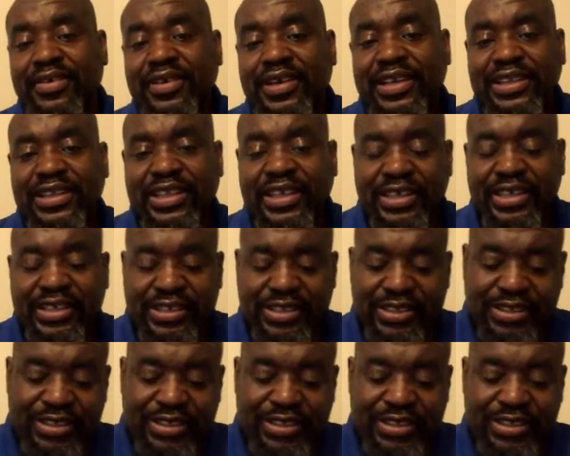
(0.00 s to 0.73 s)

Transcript: I think,